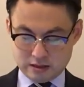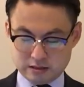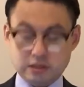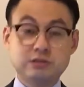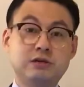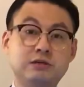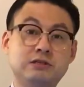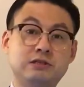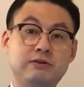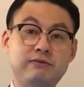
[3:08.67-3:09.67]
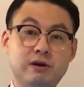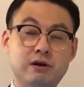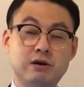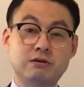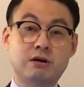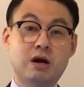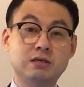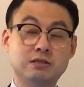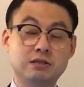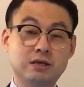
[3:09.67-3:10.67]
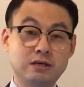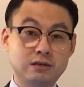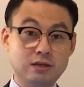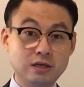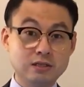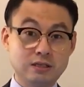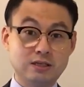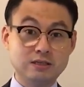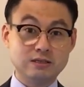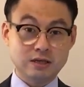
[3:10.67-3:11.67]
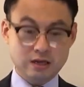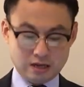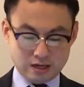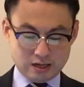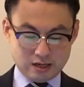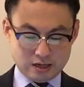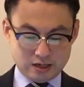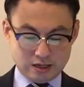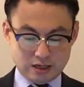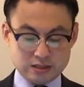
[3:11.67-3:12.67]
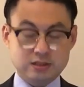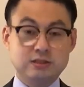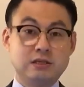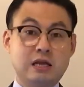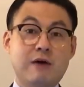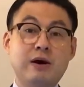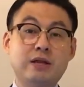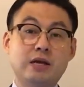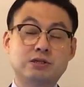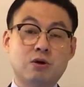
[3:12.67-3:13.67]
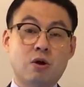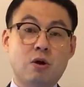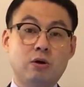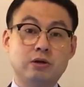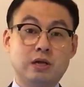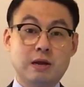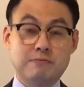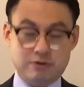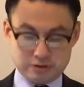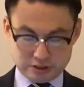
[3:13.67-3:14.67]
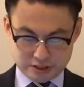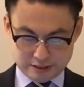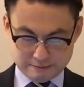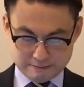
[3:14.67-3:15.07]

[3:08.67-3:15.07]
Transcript: Such a severe chronic skin disease is nowadays called leprosy.